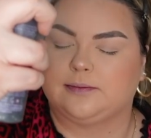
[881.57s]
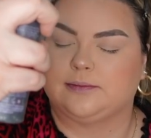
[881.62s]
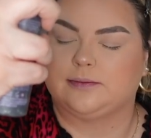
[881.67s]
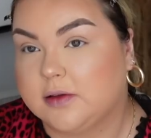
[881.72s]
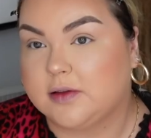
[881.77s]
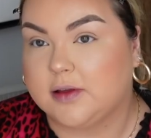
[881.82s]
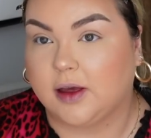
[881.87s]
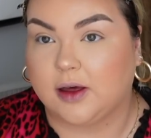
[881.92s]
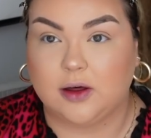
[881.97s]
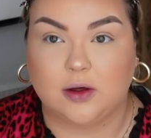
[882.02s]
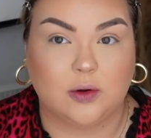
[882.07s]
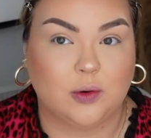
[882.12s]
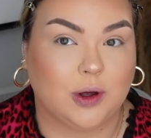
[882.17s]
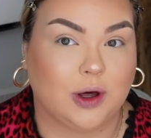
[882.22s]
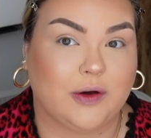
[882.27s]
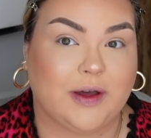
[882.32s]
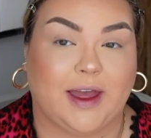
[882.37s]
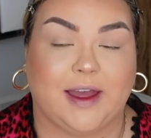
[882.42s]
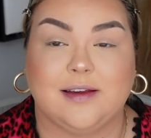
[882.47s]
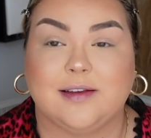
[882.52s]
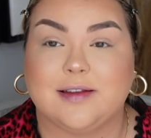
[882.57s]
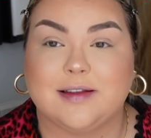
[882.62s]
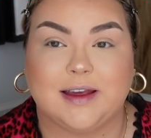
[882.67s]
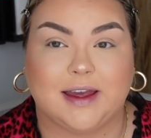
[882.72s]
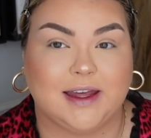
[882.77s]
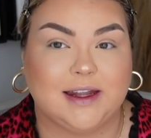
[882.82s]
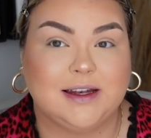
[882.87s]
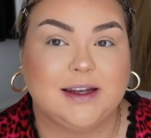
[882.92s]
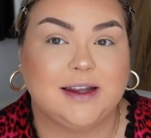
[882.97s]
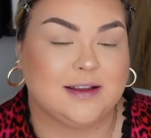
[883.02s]
So, okay,
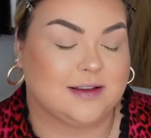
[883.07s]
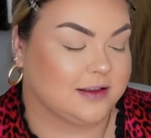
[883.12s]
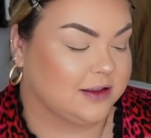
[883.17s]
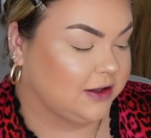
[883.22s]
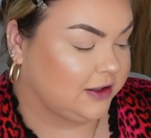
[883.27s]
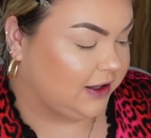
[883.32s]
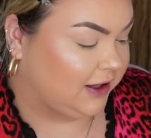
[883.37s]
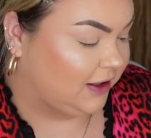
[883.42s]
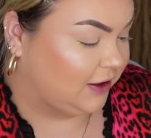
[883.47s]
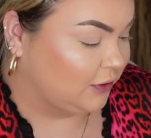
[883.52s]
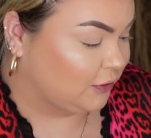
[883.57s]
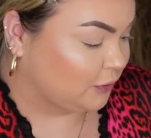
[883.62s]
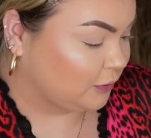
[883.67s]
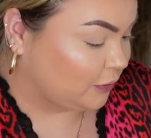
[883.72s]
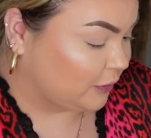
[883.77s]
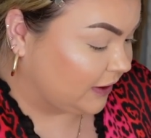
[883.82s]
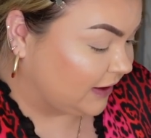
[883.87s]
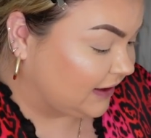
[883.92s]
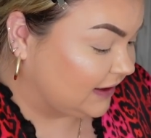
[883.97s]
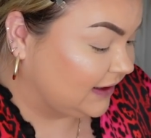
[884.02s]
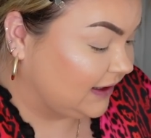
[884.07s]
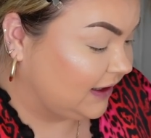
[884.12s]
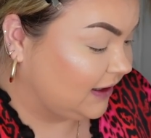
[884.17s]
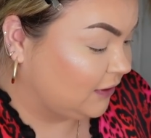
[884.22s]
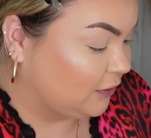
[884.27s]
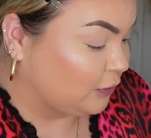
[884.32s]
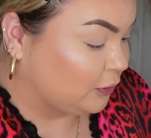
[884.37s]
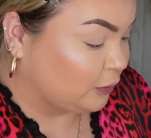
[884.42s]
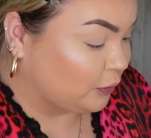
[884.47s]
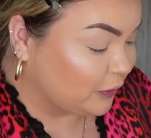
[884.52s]
skin is looking really,
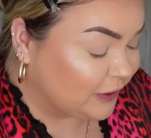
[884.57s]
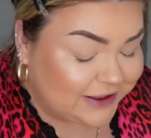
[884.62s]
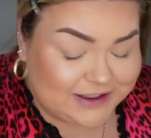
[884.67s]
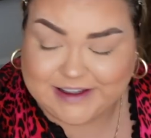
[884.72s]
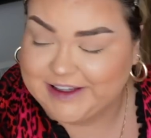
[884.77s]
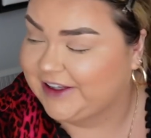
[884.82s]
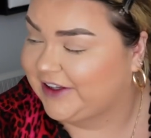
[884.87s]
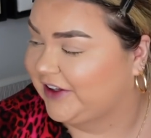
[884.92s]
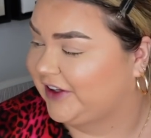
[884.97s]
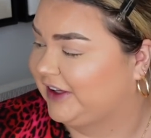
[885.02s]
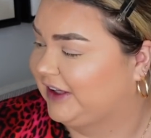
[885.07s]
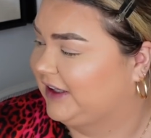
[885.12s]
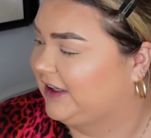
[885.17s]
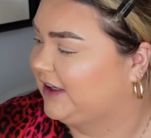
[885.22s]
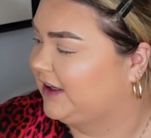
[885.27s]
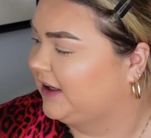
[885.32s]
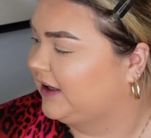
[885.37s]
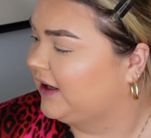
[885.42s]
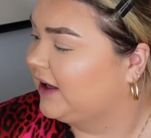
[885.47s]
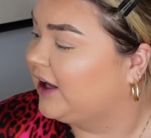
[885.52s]
really good.